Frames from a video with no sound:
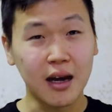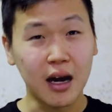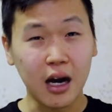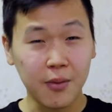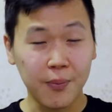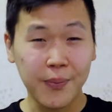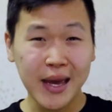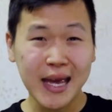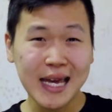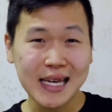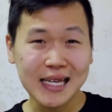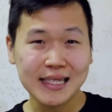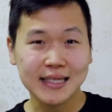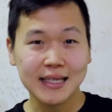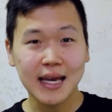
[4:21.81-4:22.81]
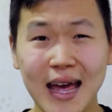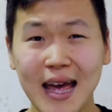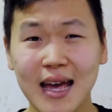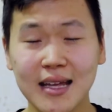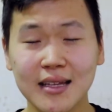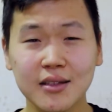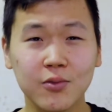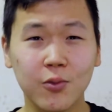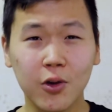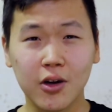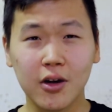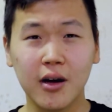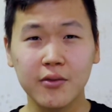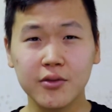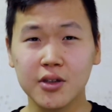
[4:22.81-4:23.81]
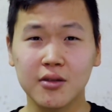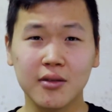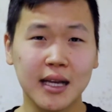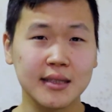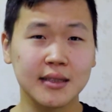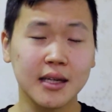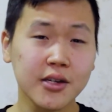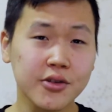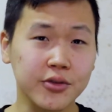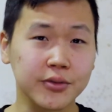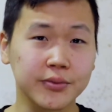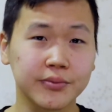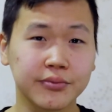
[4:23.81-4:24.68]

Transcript: are paid, and work around your class schedule.